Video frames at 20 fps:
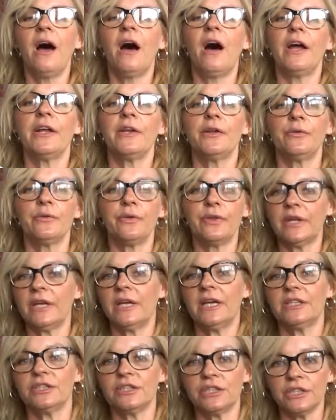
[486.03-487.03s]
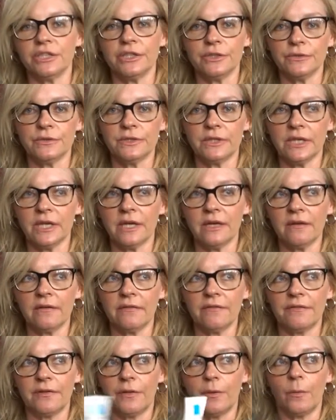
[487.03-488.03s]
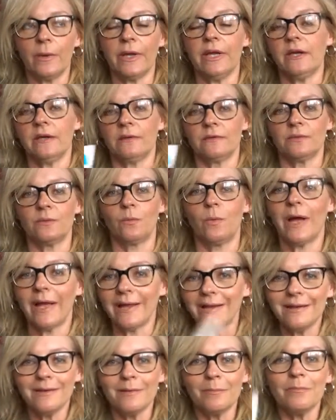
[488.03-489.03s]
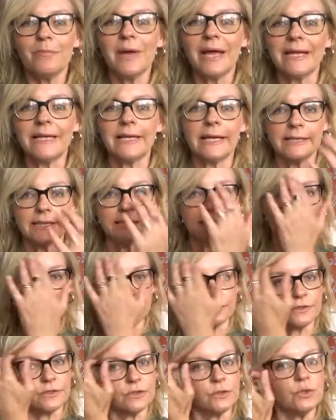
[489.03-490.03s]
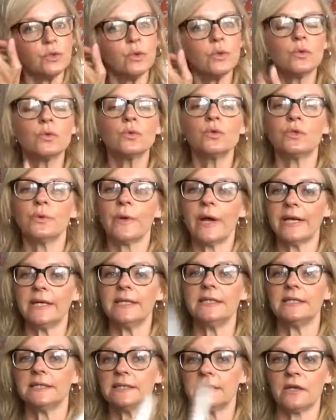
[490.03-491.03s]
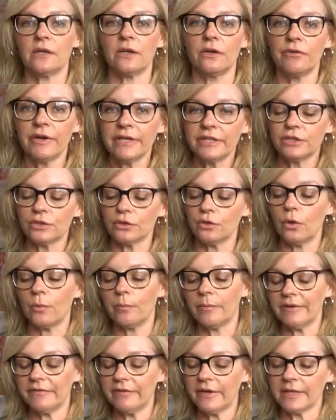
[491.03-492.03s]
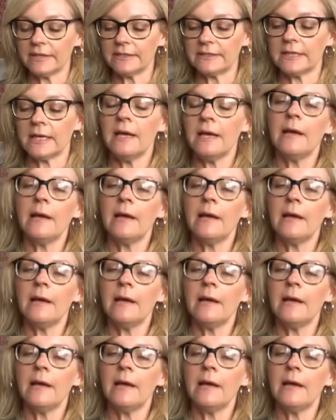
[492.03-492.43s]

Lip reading: I don't think actually using it for the week I was away made any difference at all to any discoloration on my face.